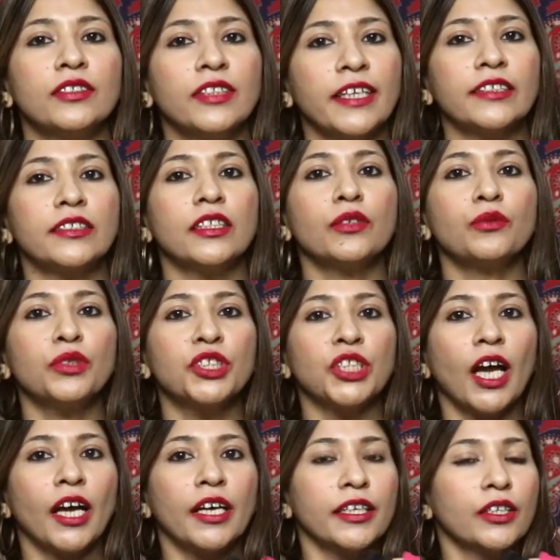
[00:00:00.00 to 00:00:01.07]
so the next thing which
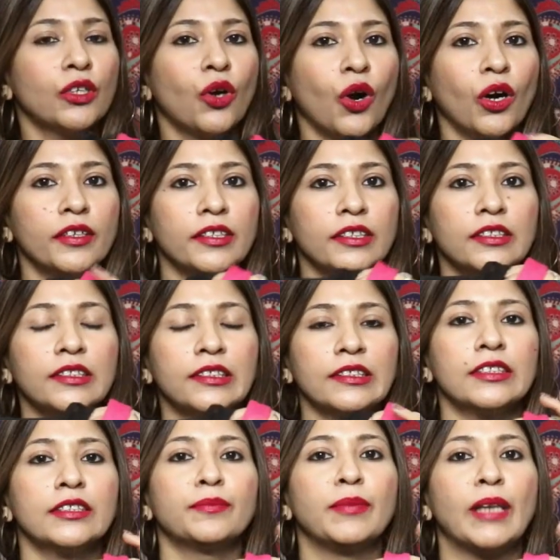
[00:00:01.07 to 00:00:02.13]
I got is
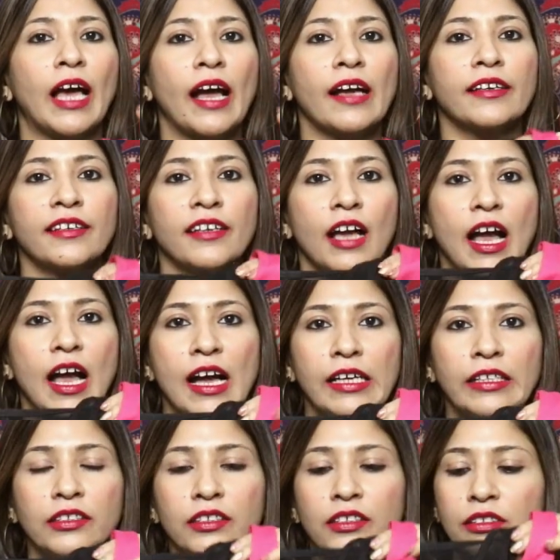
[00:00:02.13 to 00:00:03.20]
this black
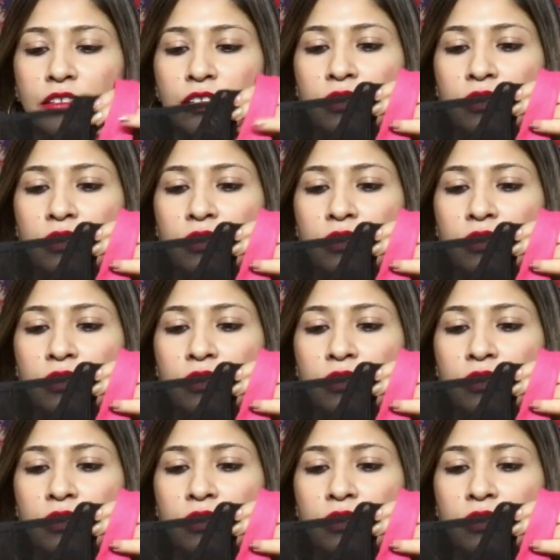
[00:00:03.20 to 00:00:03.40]
and